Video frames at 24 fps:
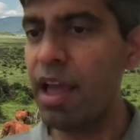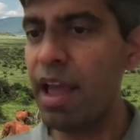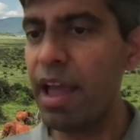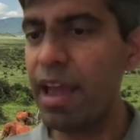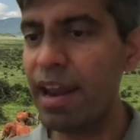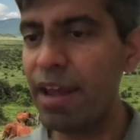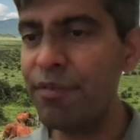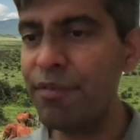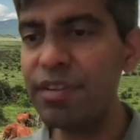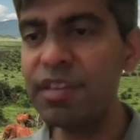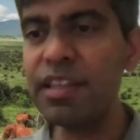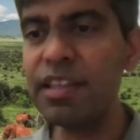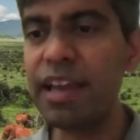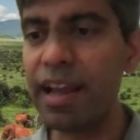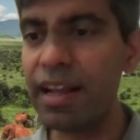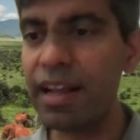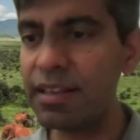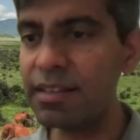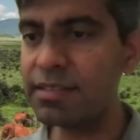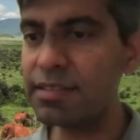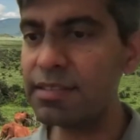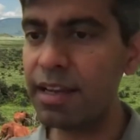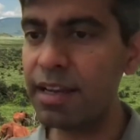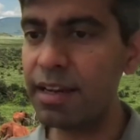And everything
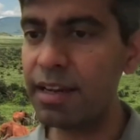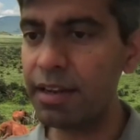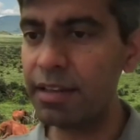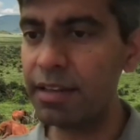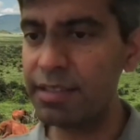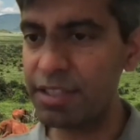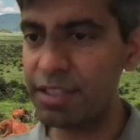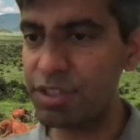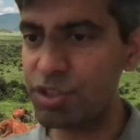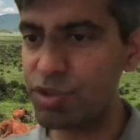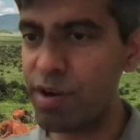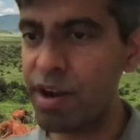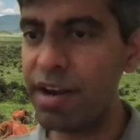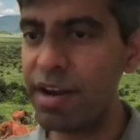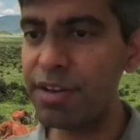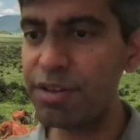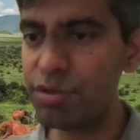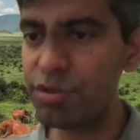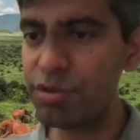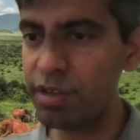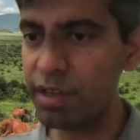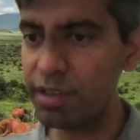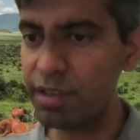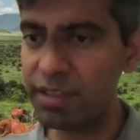else that is extraneous
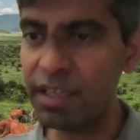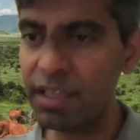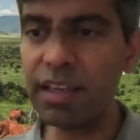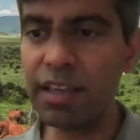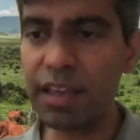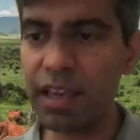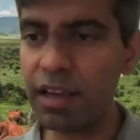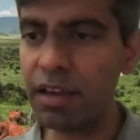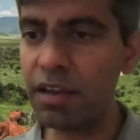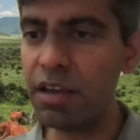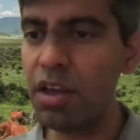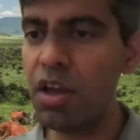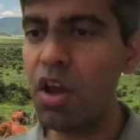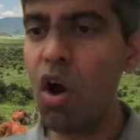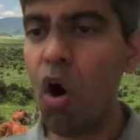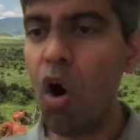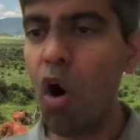to their thinking